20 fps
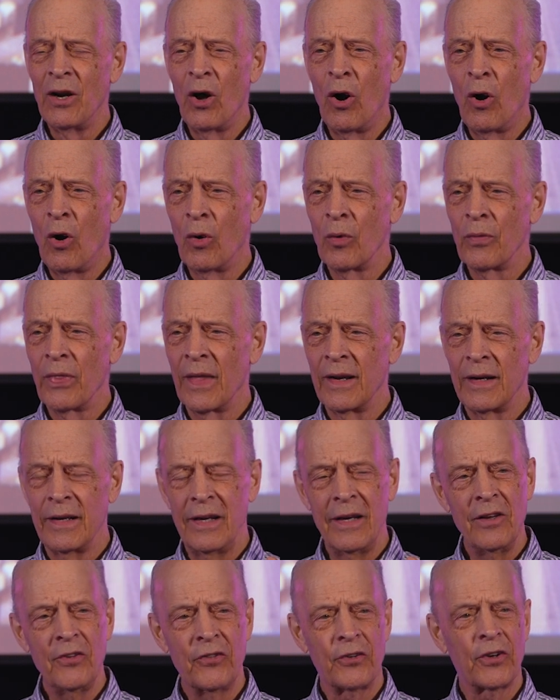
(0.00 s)
know that
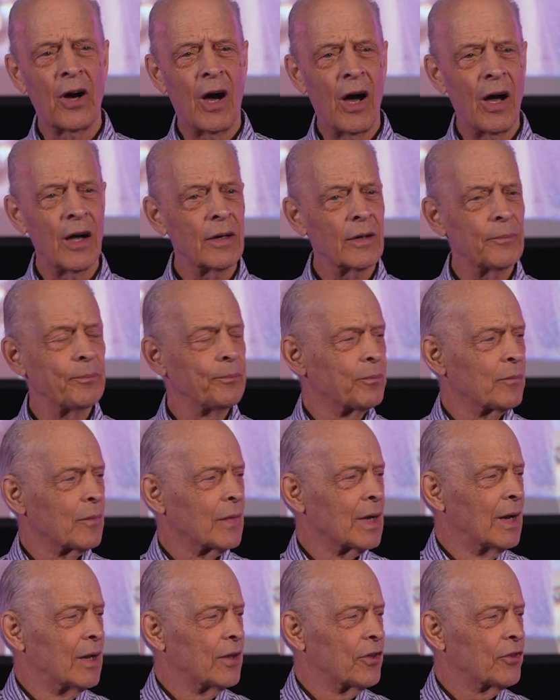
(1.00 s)
He's got
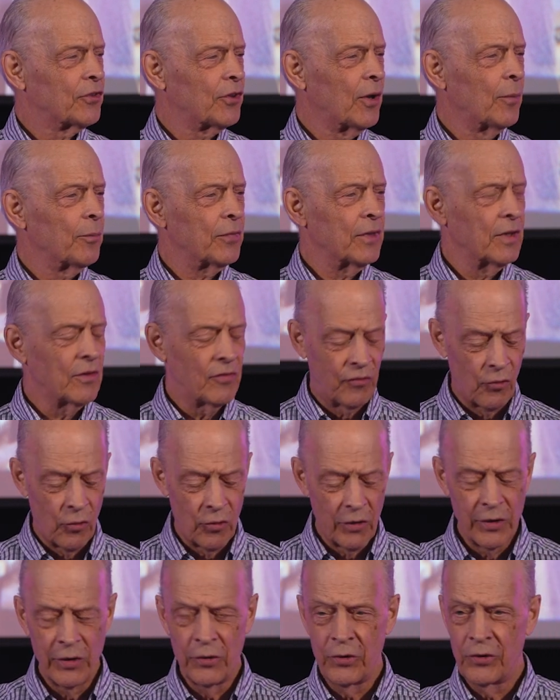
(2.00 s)
something
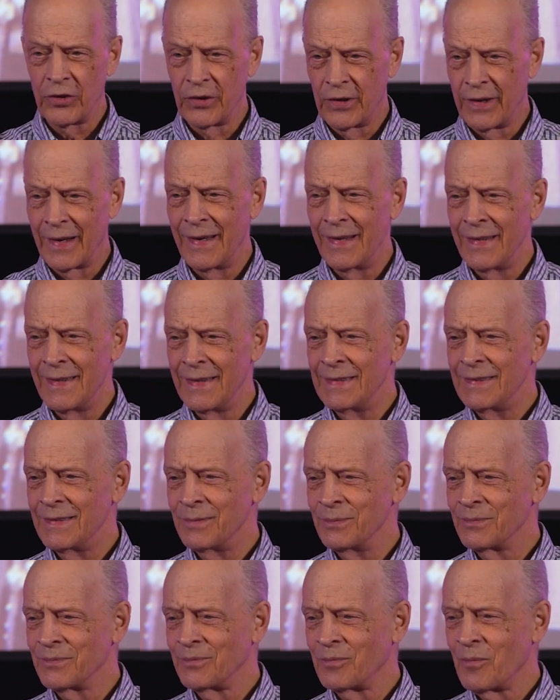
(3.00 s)
for you today
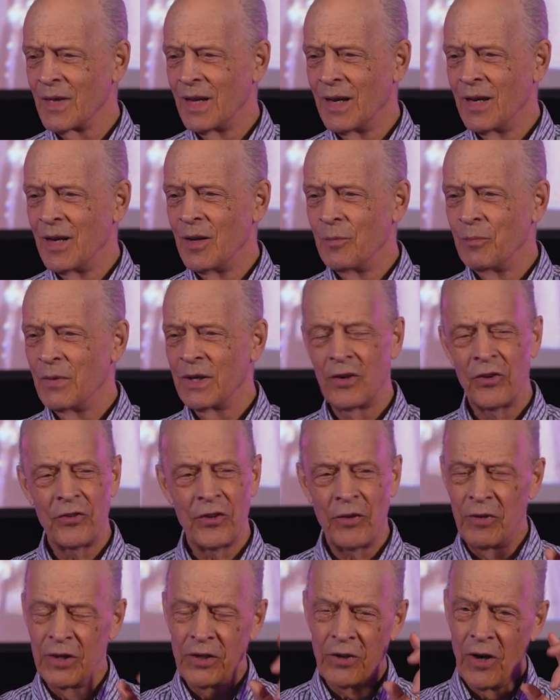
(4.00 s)
because
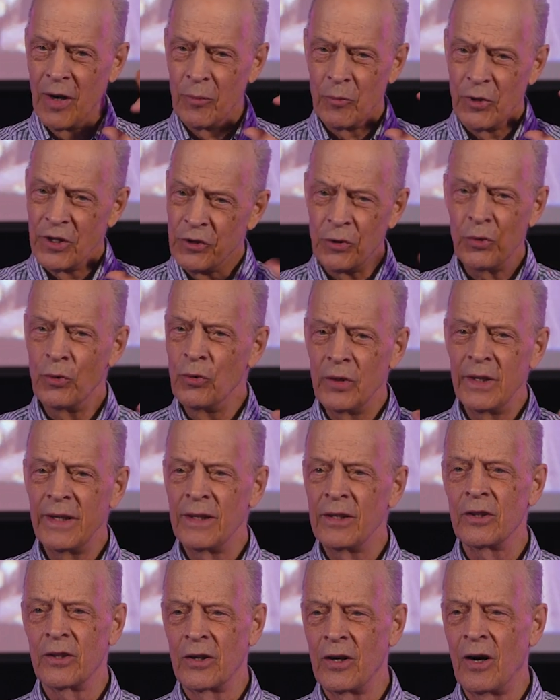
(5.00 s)
every time we tune
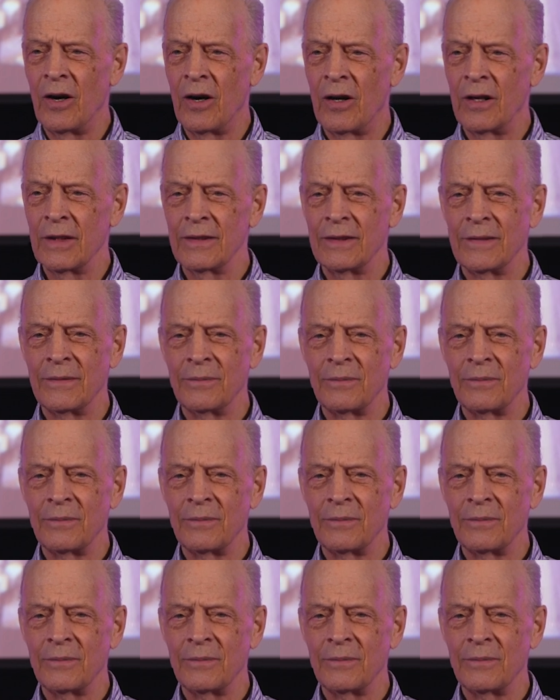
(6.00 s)
into God,